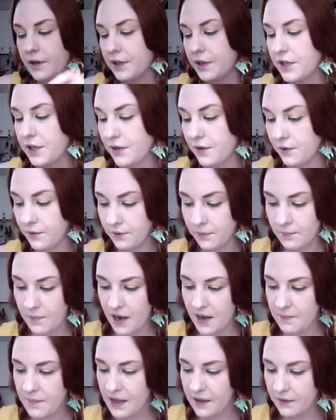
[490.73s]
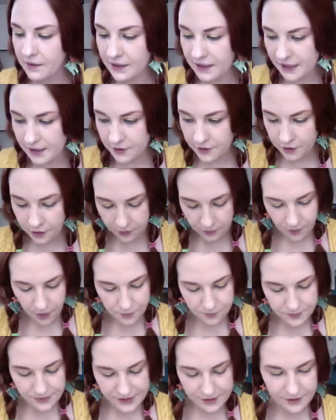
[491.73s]
cute. My Melody and
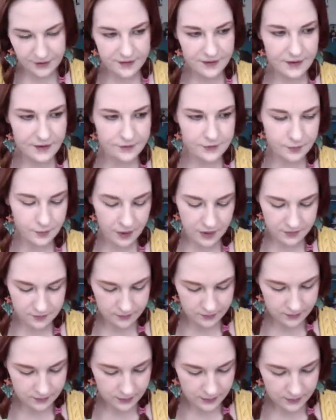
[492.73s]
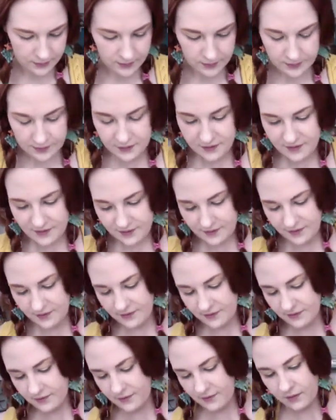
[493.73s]
Keroppi are in this one. Wow,
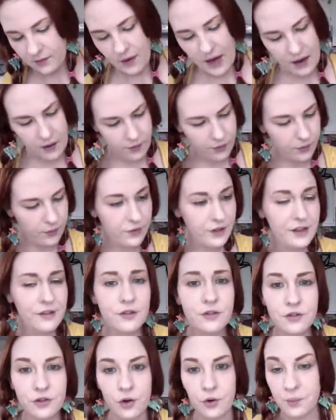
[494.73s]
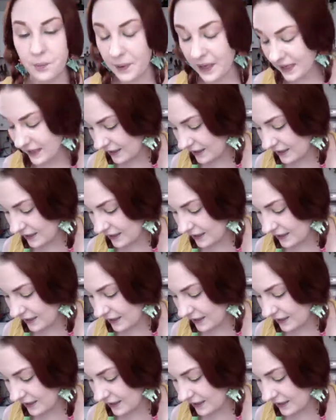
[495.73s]
these are so big.